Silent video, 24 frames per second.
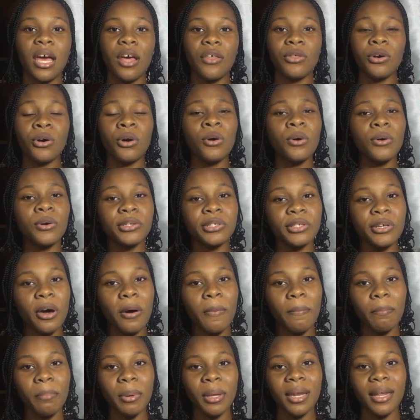the host
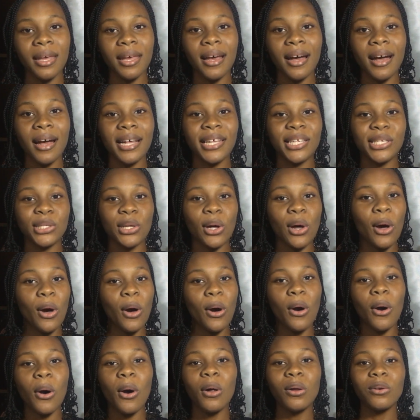company has
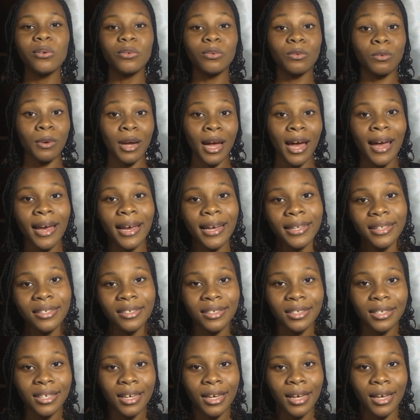all right